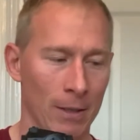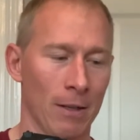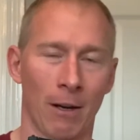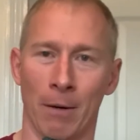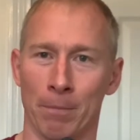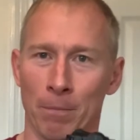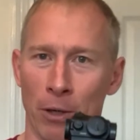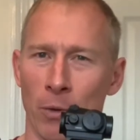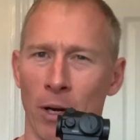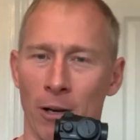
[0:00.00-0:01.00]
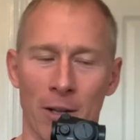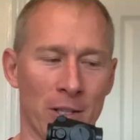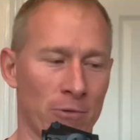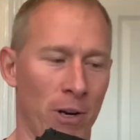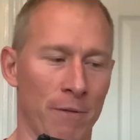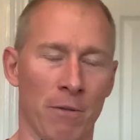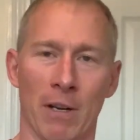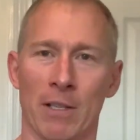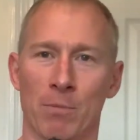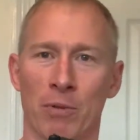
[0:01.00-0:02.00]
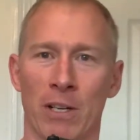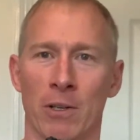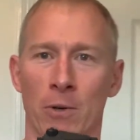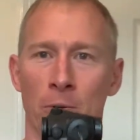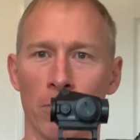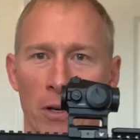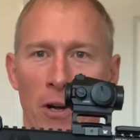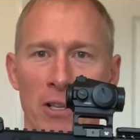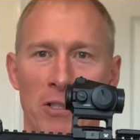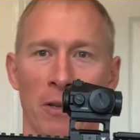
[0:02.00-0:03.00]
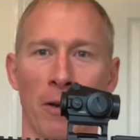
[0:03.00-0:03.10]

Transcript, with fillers: I quite like this rifle. It's pretty cool, nice and